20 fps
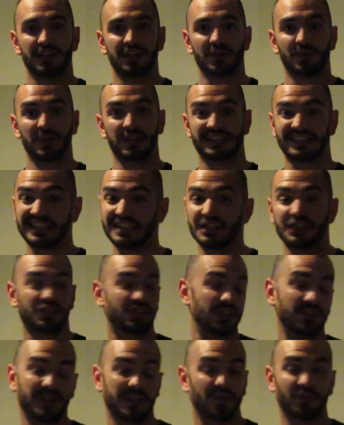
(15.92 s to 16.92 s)
Well, this Indian
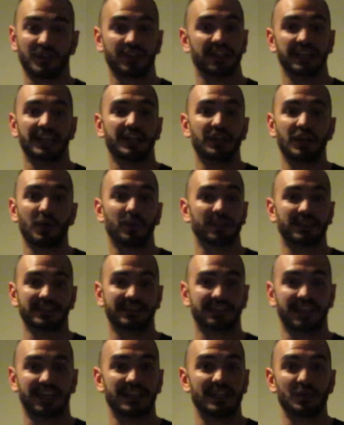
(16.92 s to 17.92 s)
chief, he really didn't know what to
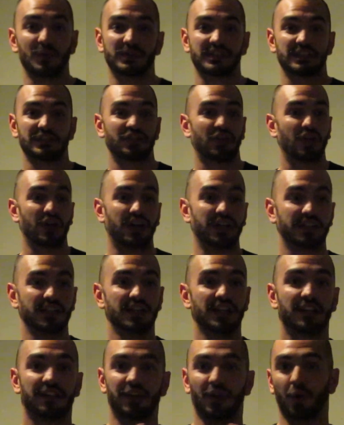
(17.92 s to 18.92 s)
say. He wasn't
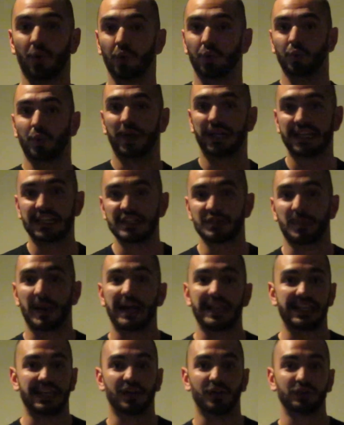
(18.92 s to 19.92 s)
taught the old ways
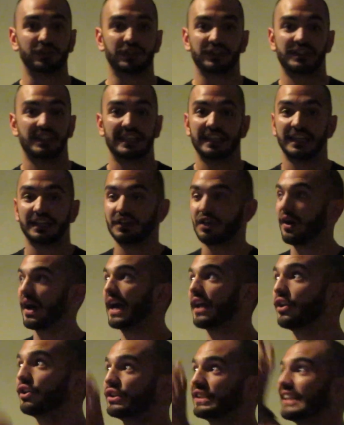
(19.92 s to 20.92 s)
by the elders. He didn't know
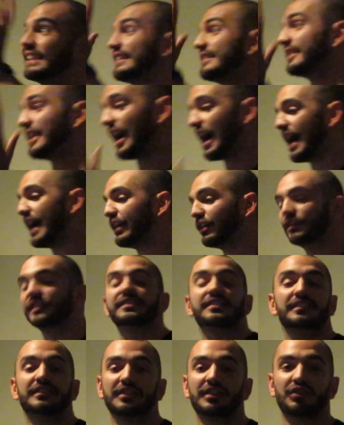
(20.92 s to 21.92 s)
how to look at the sky or
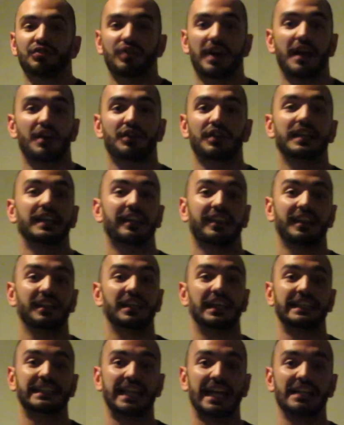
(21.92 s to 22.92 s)
listen to the ground or anything
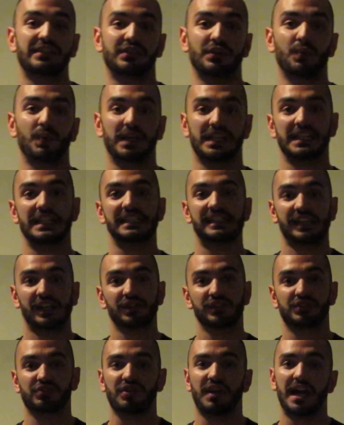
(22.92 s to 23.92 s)
like that. So what did he tell
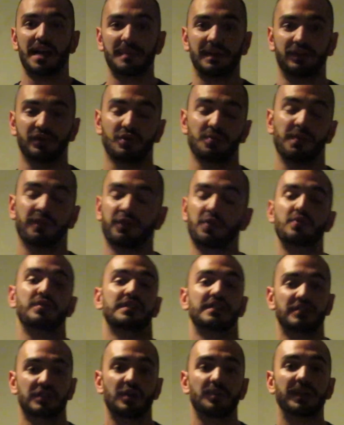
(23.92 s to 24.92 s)
his tribe? He told them, of course
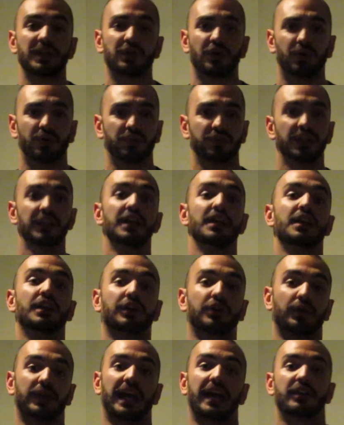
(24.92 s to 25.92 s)
it's going to be cold,
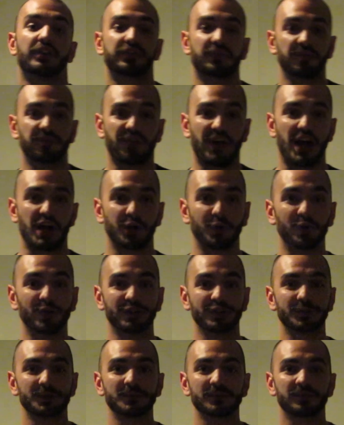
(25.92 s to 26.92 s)
go gather some
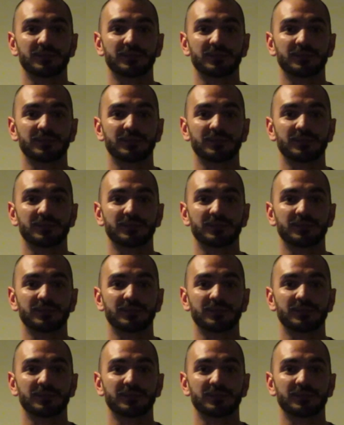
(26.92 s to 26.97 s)
firewood.